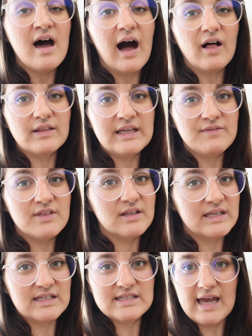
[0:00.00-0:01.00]
I'll leave the
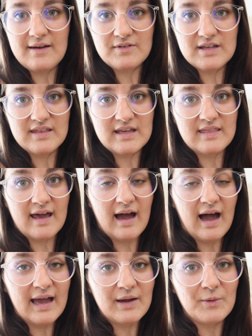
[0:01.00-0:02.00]
links to everything that
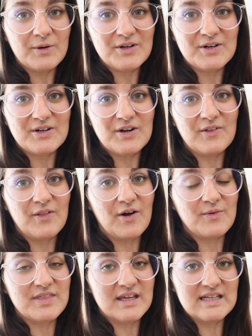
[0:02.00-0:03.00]
I ordered
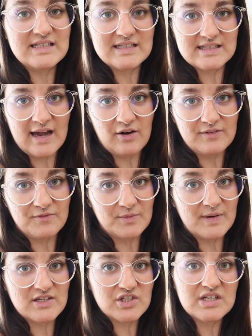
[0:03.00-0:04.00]
along with any discount
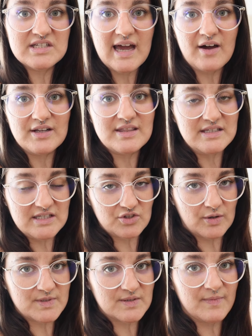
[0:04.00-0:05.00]
information down in the
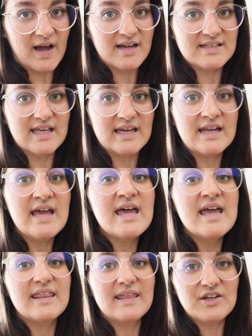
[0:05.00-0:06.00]
description box. And
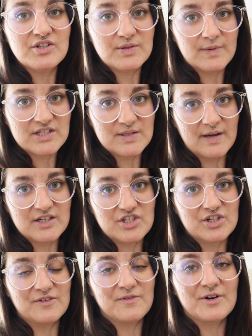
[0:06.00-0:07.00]
thank you so much to
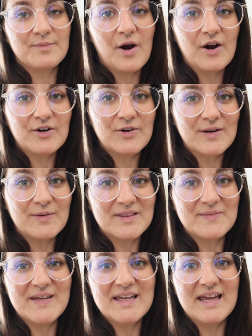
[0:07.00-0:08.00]
BedSure for partnering with
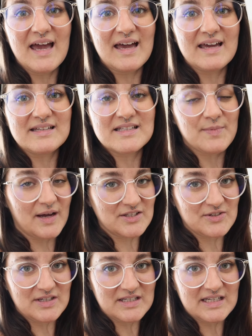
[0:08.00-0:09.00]
me and
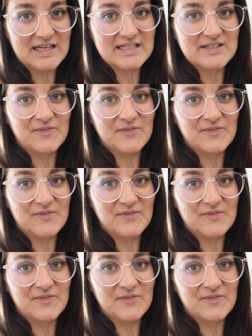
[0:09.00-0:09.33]
sponsoring today's